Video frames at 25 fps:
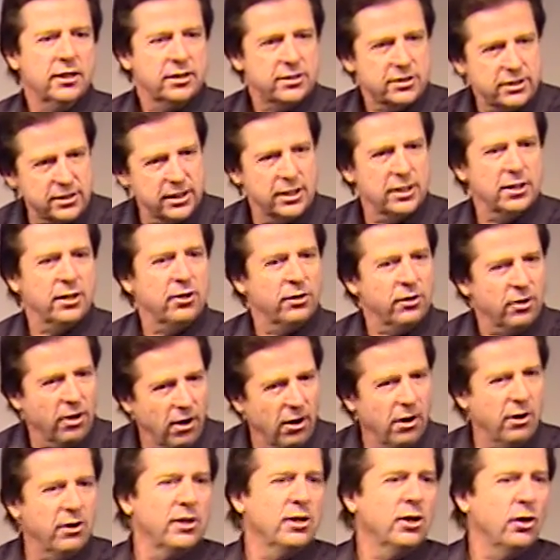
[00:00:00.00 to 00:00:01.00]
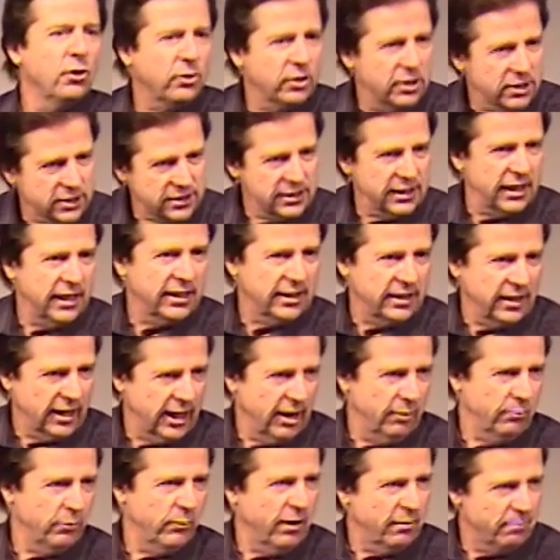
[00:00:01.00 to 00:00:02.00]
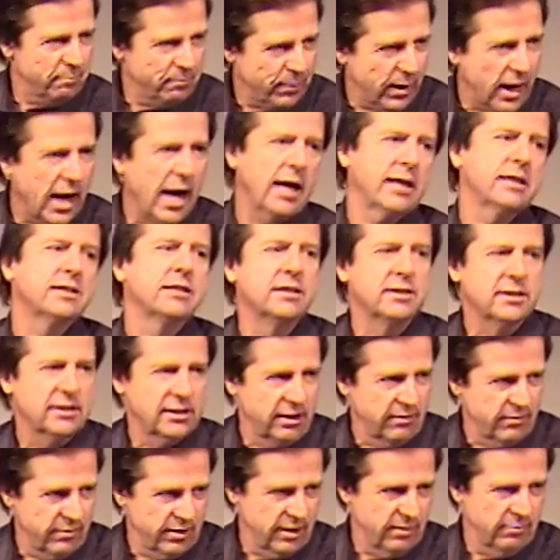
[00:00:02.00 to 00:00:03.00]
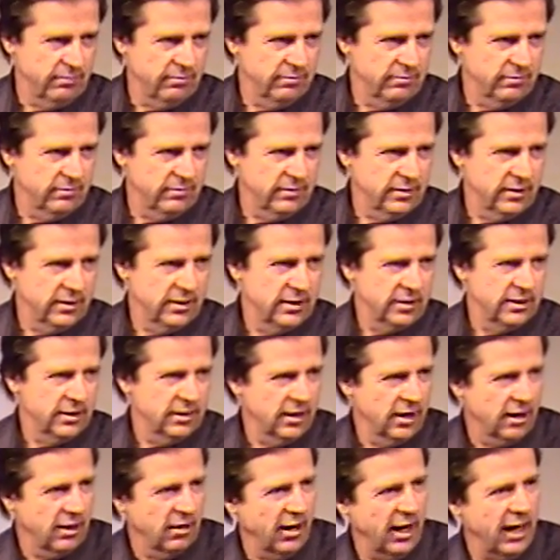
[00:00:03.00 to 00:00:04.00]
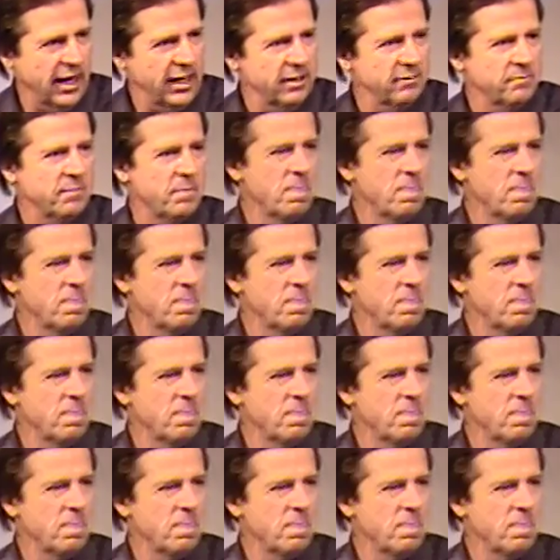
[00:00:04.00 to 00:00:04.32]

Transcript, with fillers: Still on audio cassette tape. We have boxes of them. All right?